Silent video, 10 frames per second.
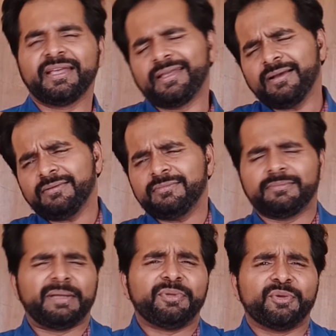Yeah,
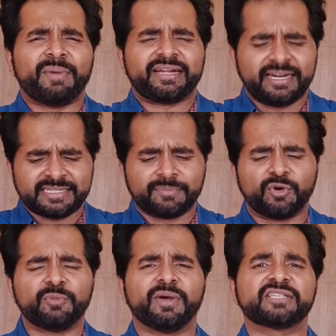maybe you might get some
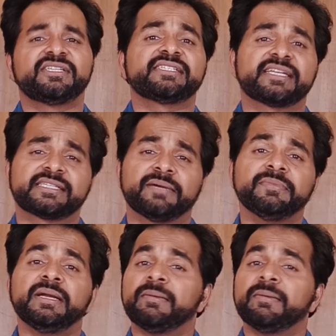good marks this exam,